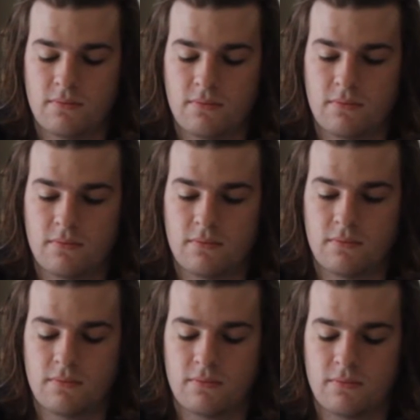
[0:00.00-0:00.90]

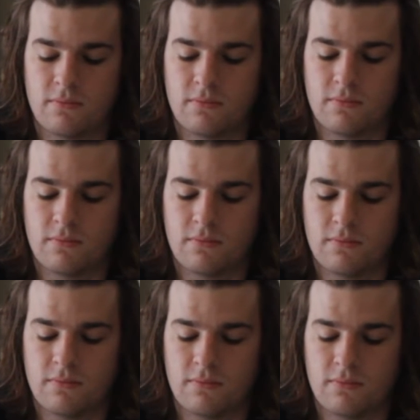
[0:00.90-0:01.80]

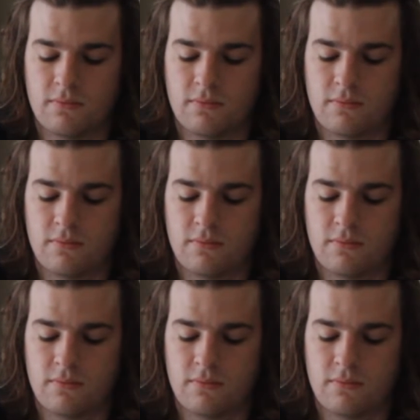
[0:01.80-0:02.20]
No words are spoken by the person on screen.